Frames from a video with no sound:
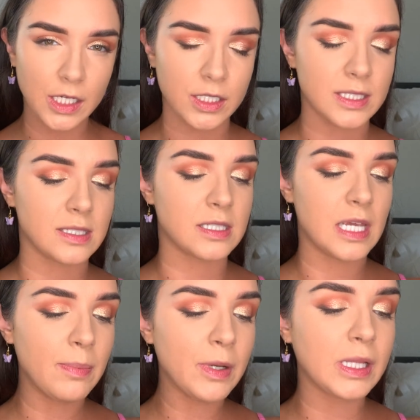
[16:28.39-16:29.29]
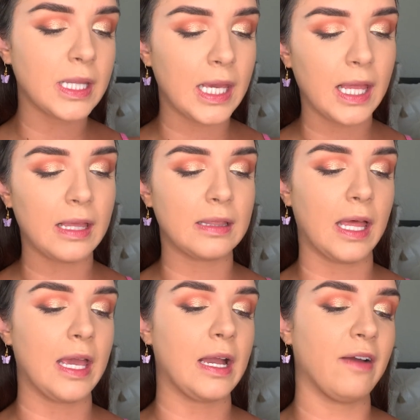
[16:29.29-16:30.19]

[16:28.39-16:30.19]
because typically, like,